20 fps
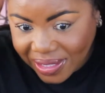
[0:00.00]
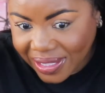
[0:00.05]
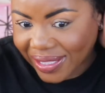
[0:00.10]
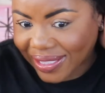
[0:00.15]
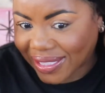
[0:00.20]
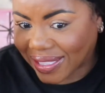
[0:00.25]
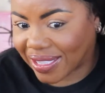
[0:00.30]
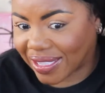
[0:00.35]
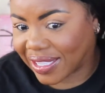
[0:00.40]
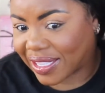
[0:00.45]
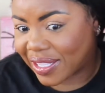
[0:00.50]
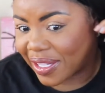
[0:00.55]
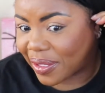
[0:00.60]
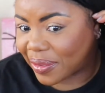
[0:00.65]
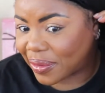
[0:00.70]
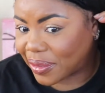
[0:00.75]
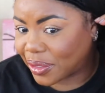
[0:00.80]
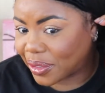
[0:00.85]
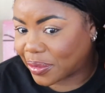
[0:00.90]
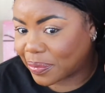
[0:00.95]
because she
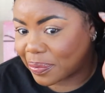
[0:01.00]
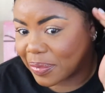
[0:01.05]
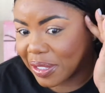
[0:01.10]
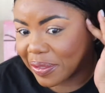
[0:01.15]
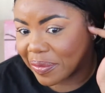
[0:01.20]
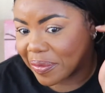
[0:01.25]
gonna do me